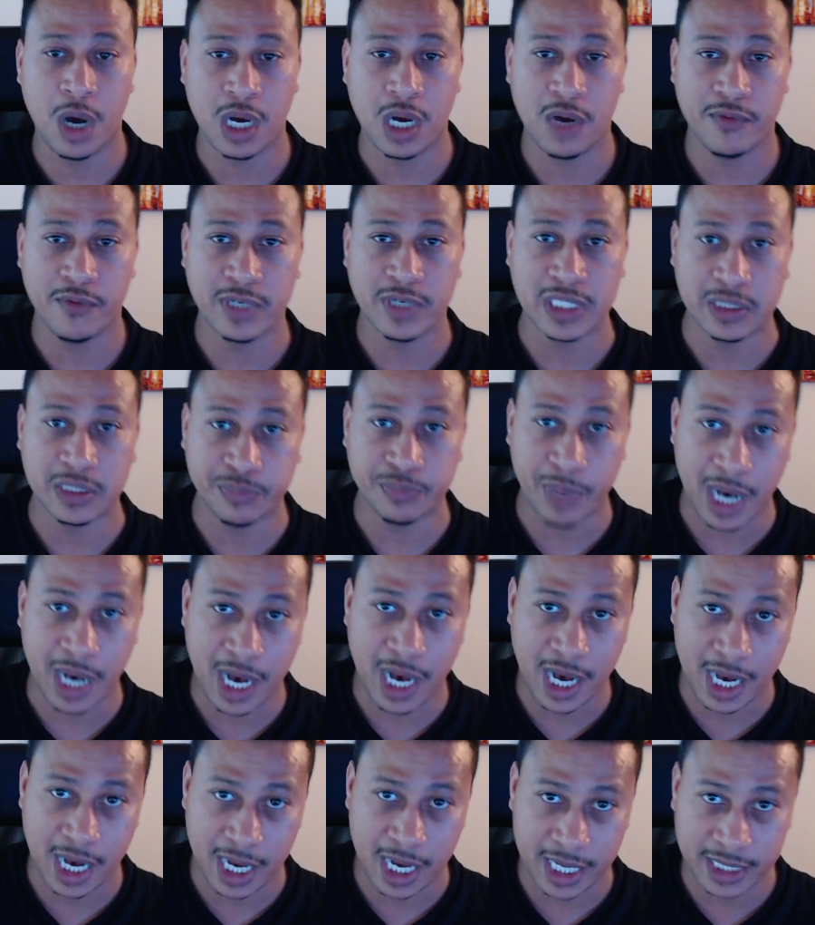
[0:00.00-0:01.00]

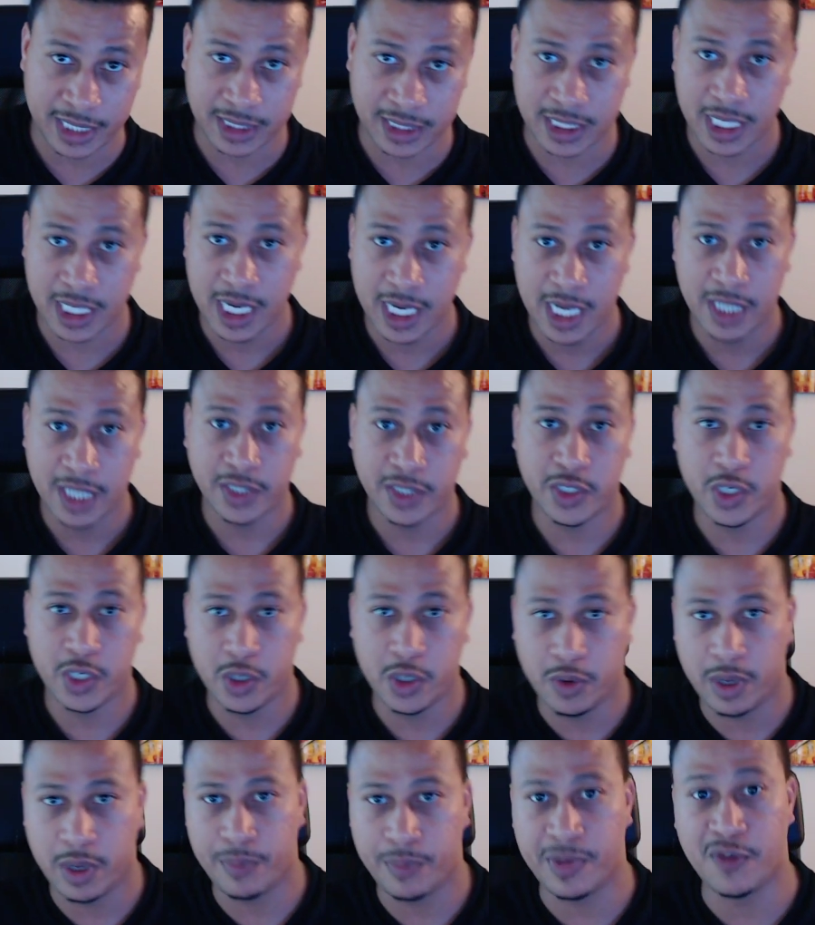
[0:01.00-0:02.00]
responds
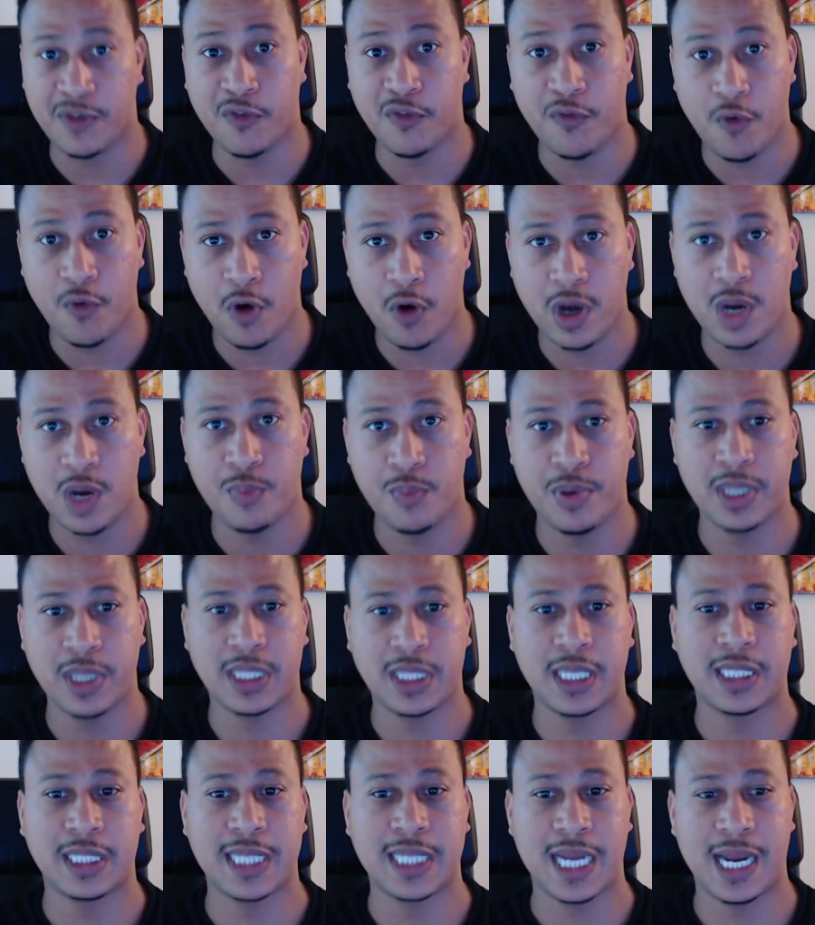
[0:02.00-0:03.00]
to it before you put
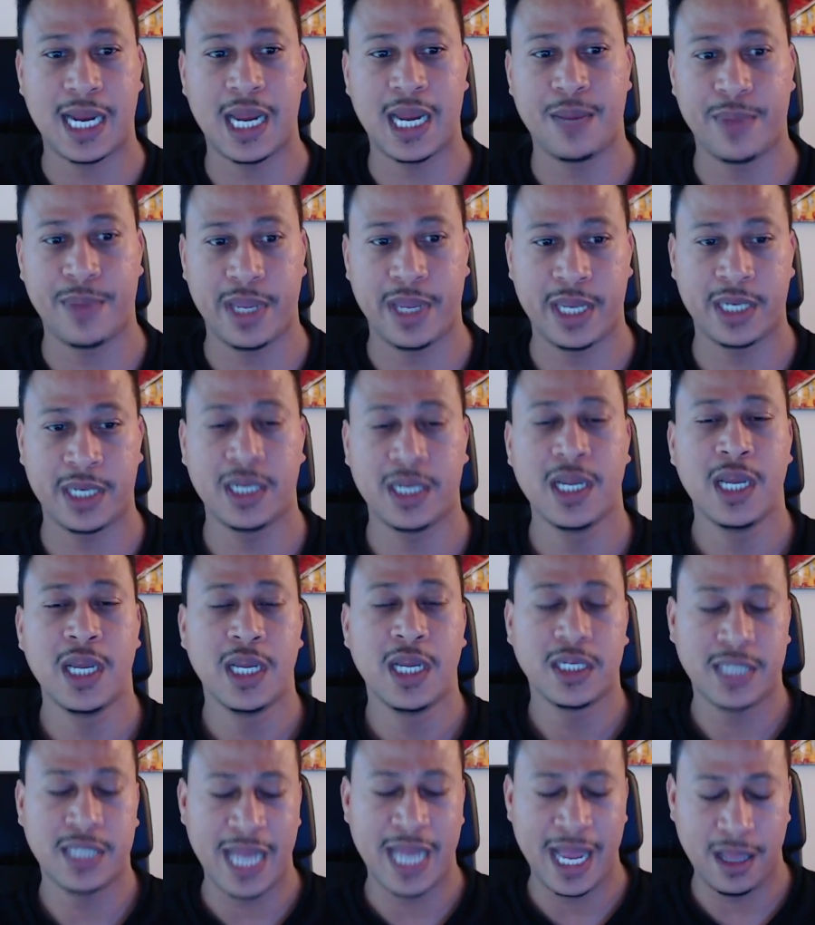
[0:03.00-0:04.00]
the time in
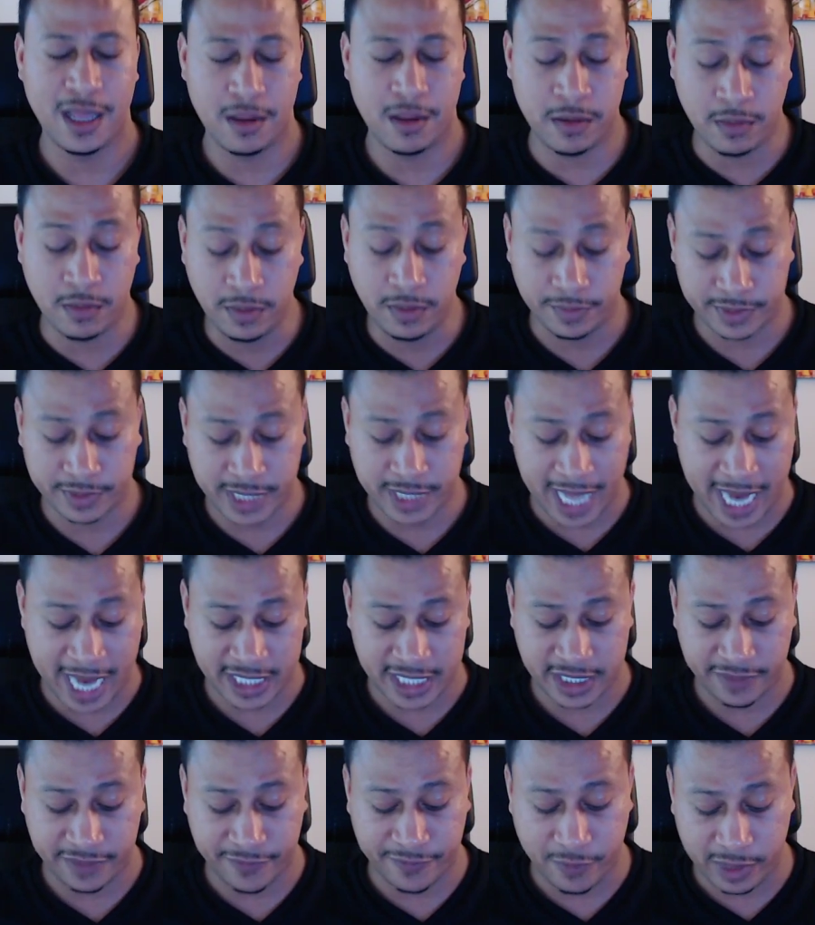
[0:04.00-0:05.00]
to to
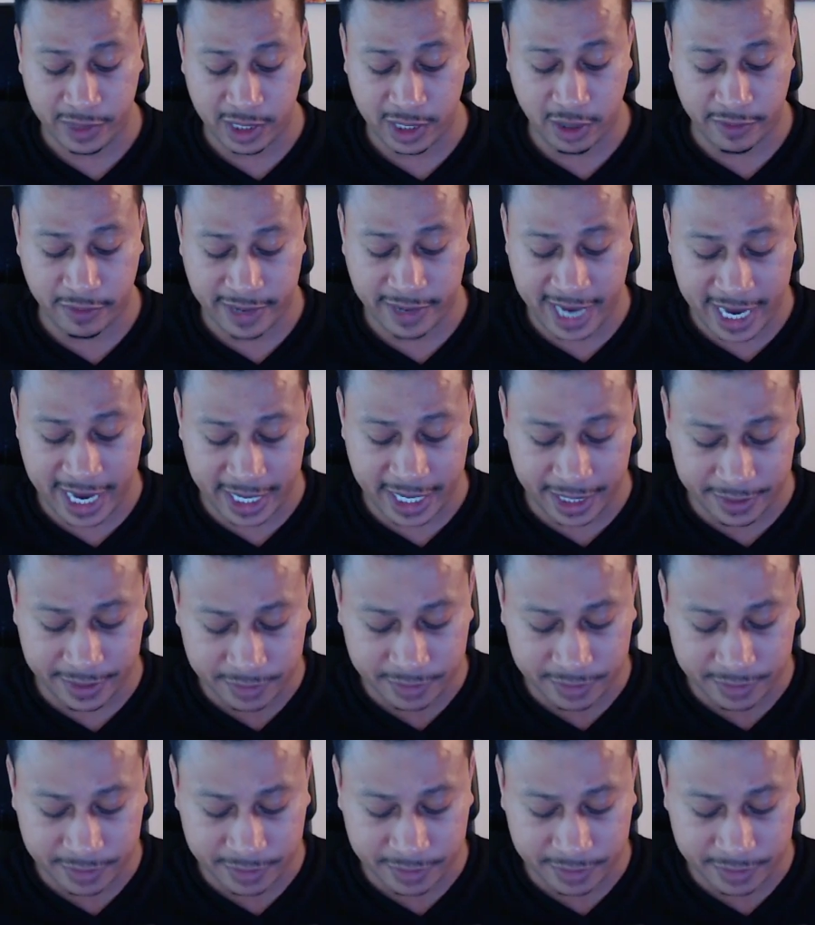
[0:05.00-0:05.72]
actually fully create it.